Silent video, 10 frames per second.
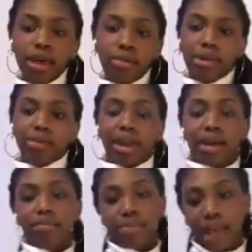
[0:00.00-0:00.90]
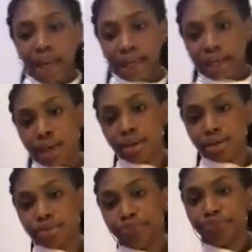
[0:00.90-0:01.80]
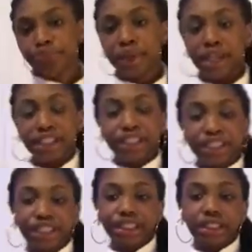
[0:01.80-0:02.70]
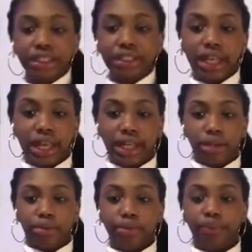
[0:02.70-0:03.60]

Maybe like a black jeans, like a little